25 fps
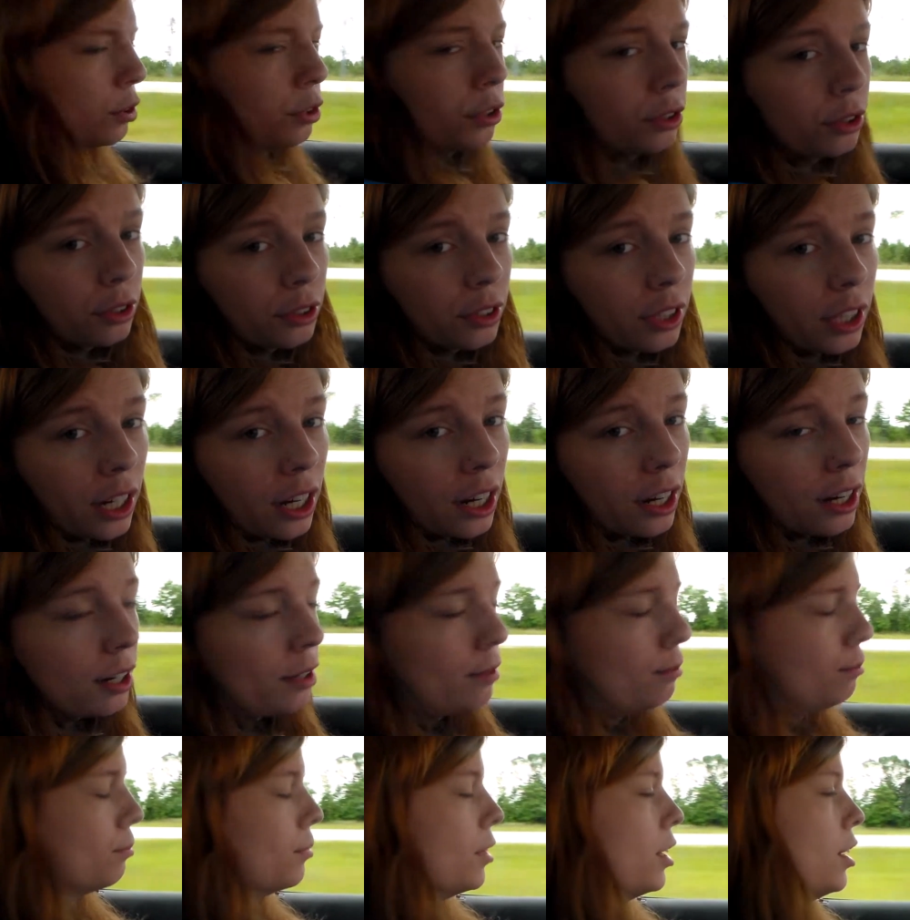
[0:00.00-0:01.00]
food.
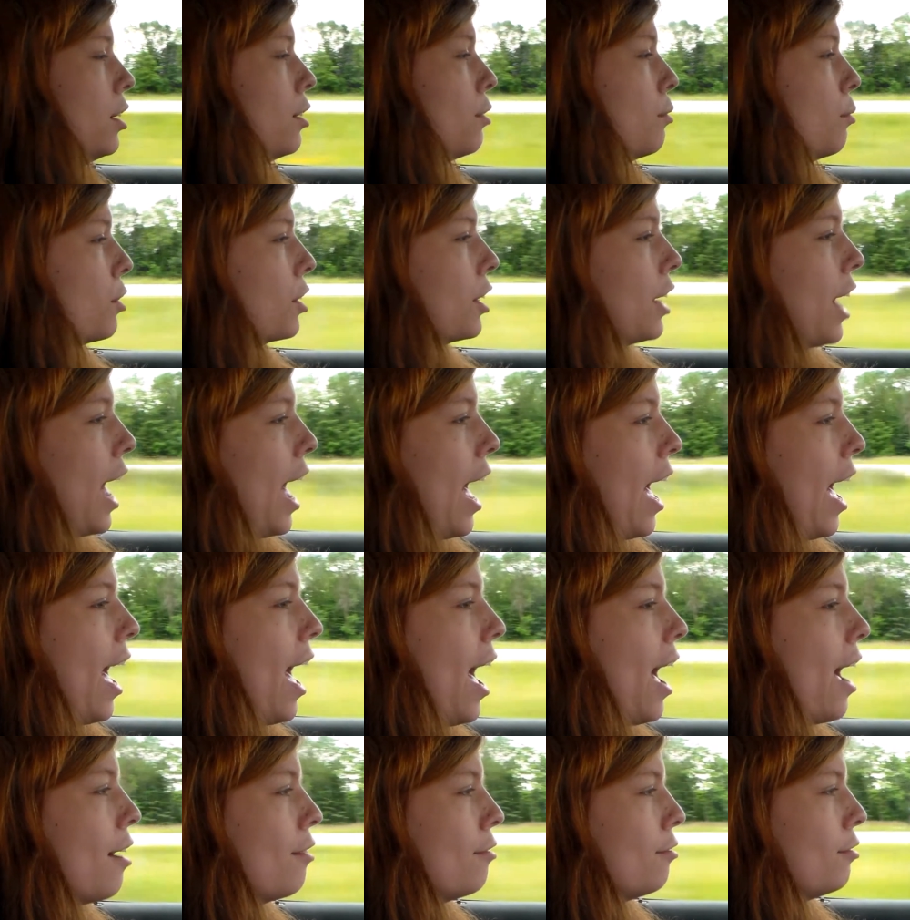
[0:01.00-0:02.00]
We're gonna
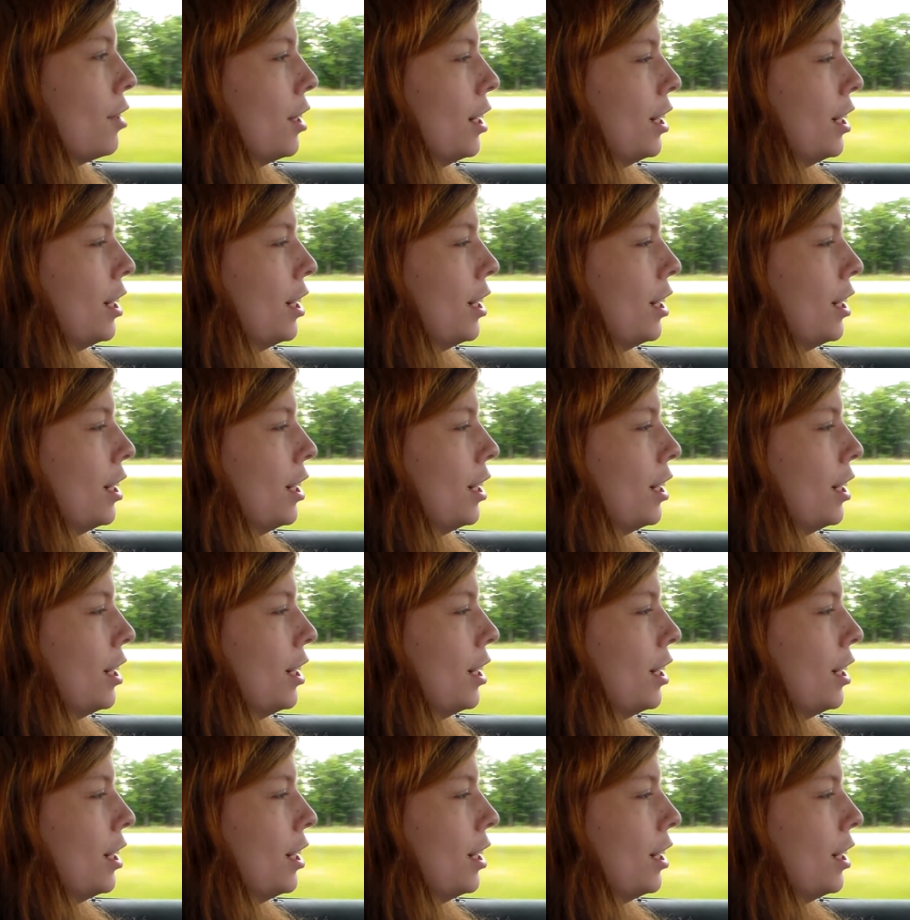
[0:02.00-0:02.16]
have